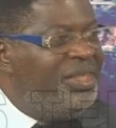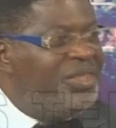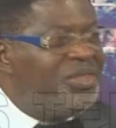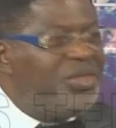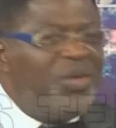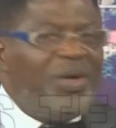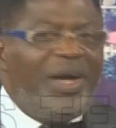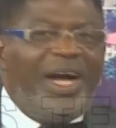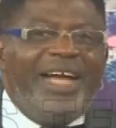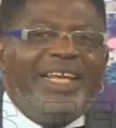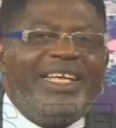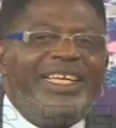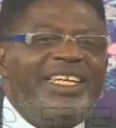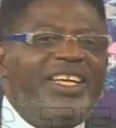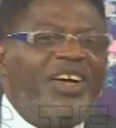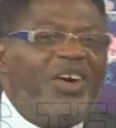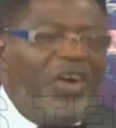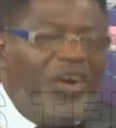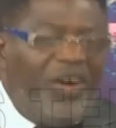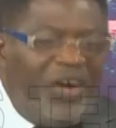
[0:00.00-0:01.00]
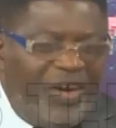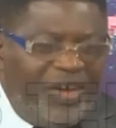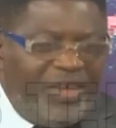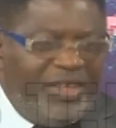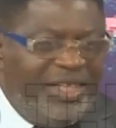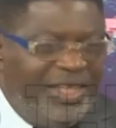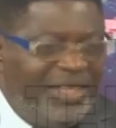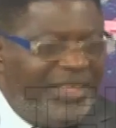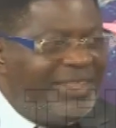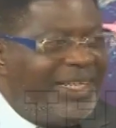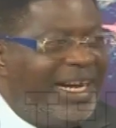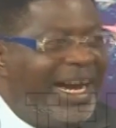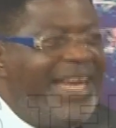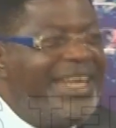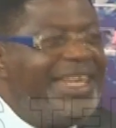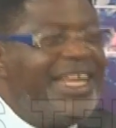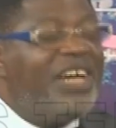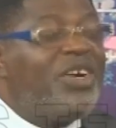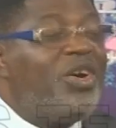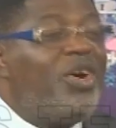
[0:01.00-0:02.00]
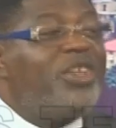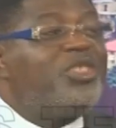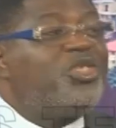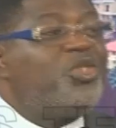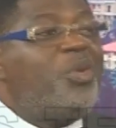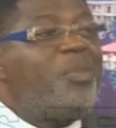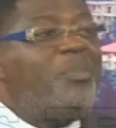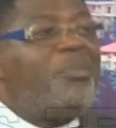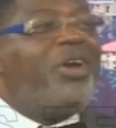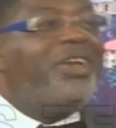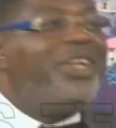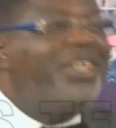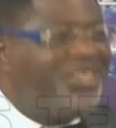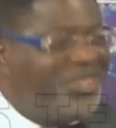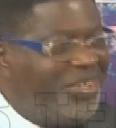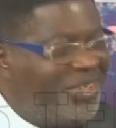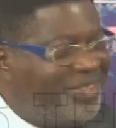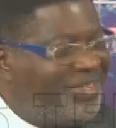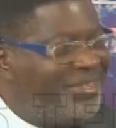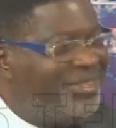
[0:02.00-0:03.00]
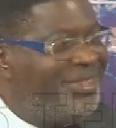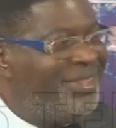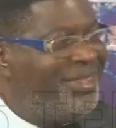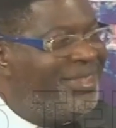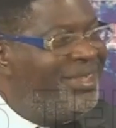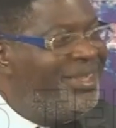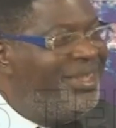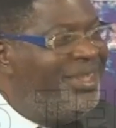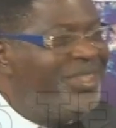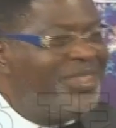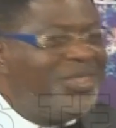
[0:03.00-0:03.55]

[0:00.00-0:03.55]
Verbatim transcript: So, and in all this, I N E C also monitors. Mm-hmm.